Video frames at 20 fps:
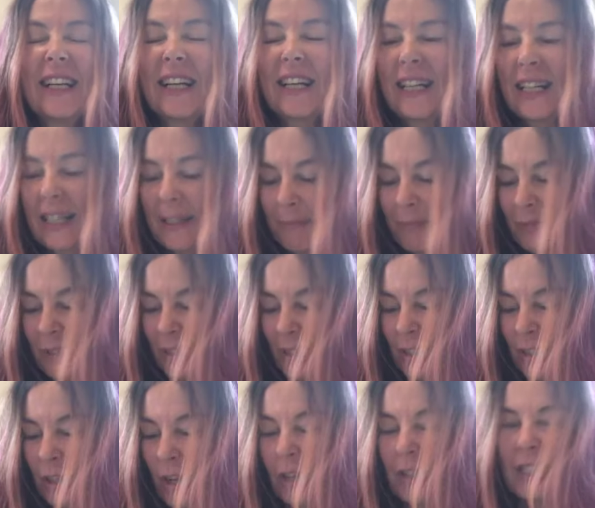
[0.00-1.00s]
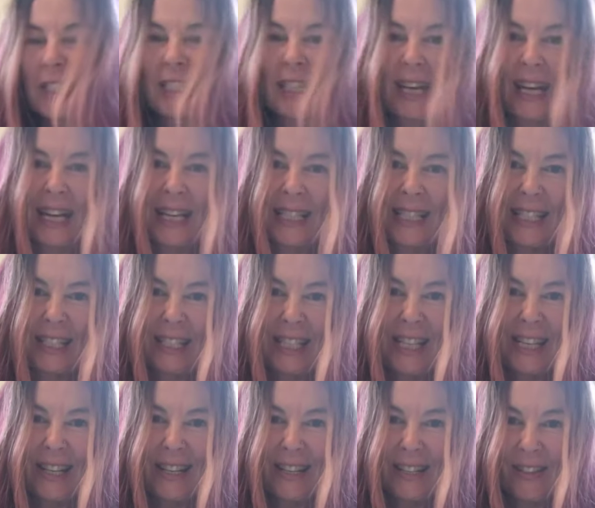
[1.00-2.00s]
um, Dr.
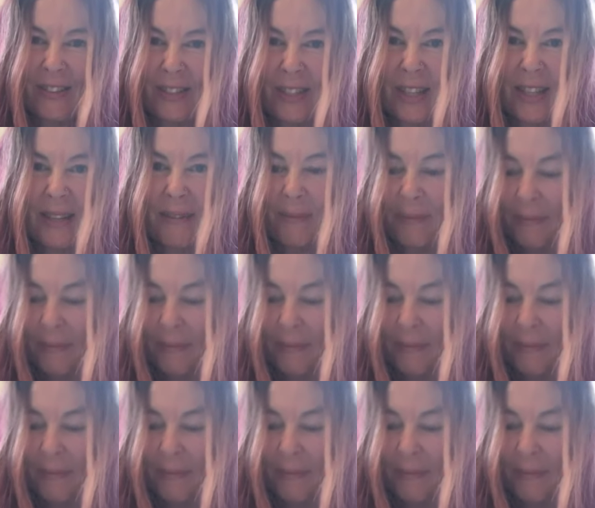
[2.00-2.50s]
Andy on the